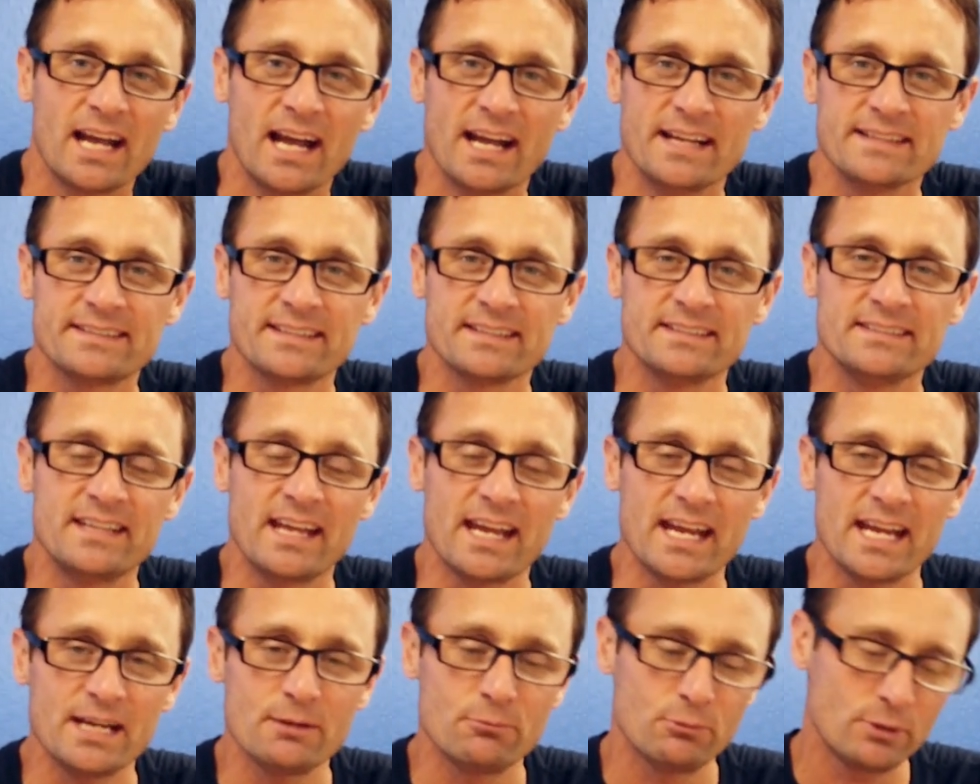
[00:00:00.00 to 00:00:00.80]
And
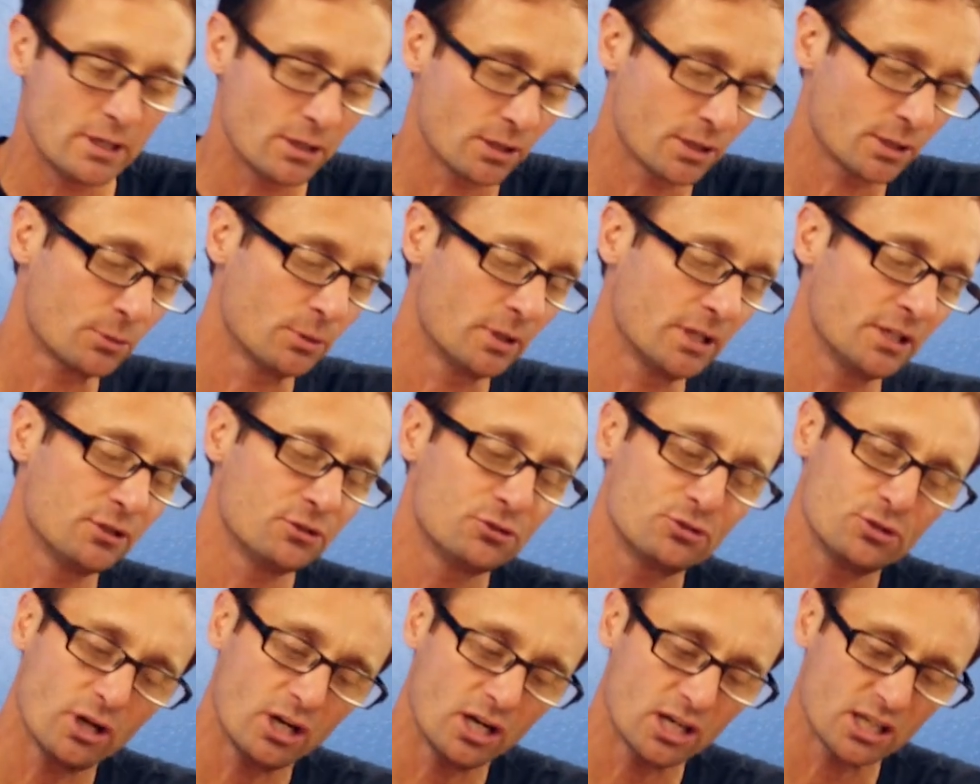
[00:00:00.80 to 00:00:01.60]
today we are going
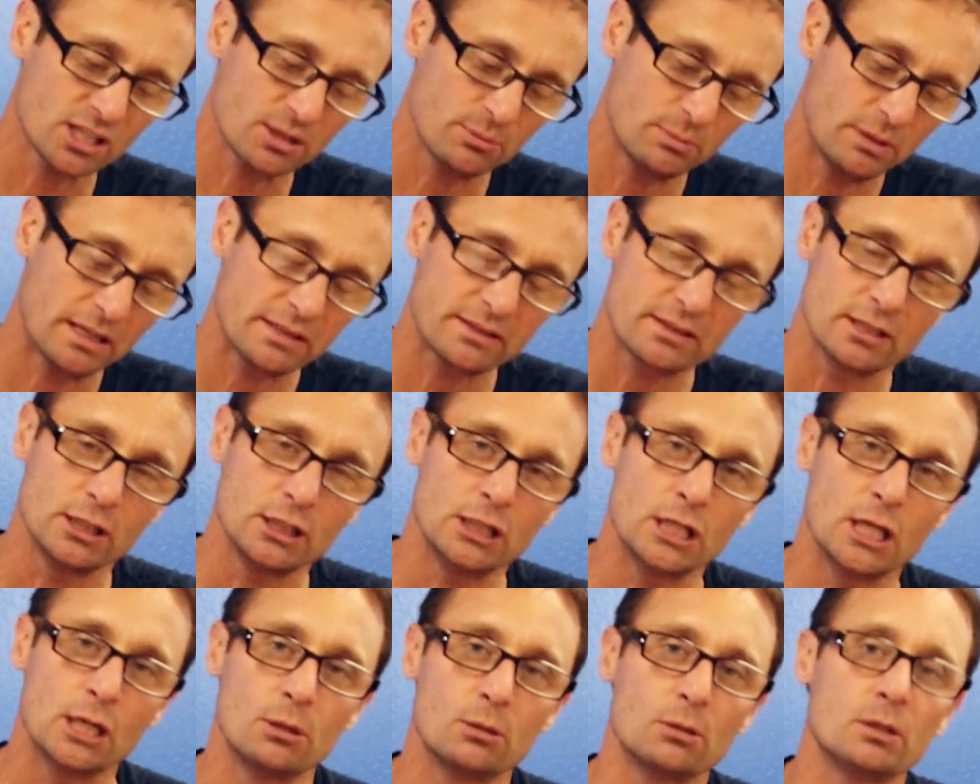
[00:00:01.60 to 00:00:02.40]
to talk about the
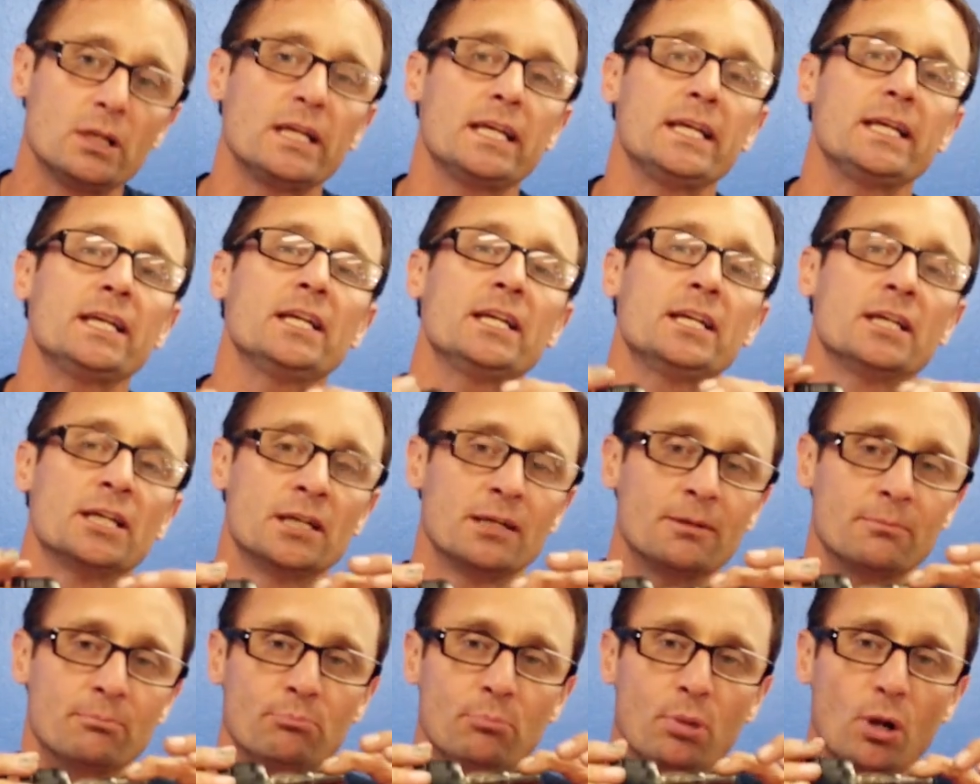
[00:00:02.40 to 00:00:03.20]
lowly
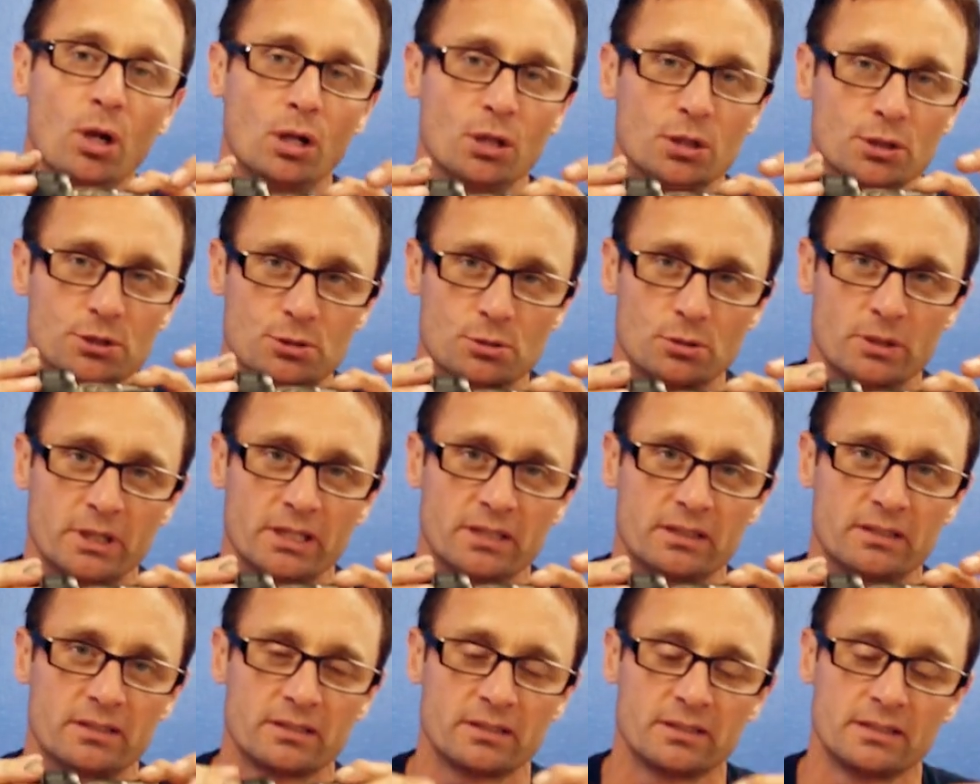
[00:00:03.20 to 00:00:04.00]
ball
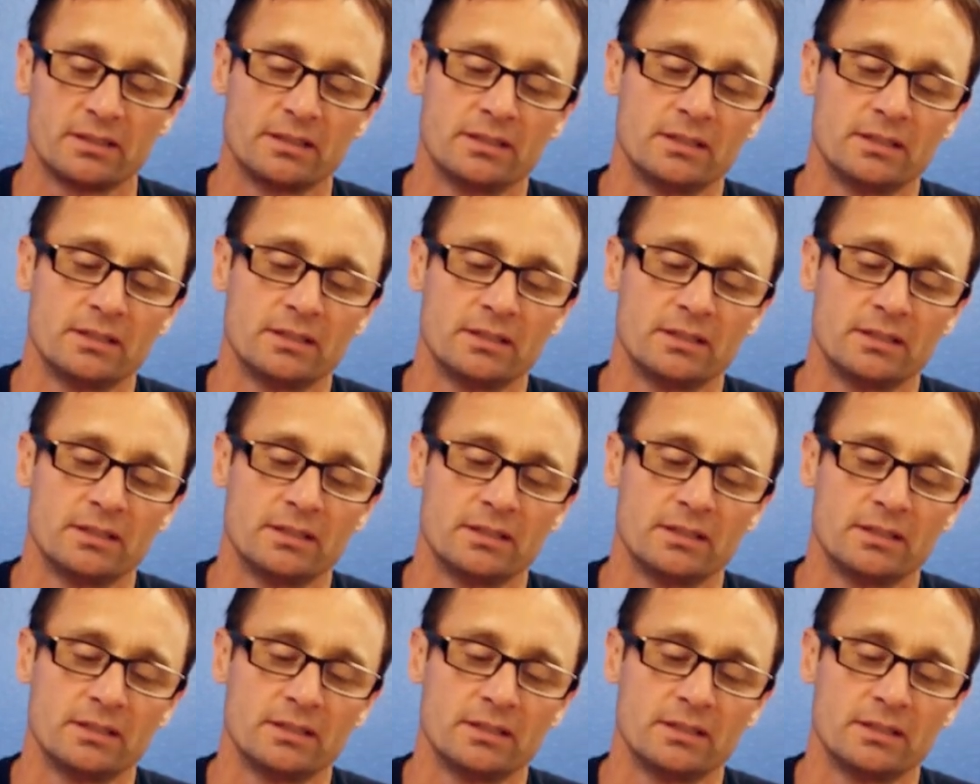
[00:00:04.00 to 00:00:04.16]
joint,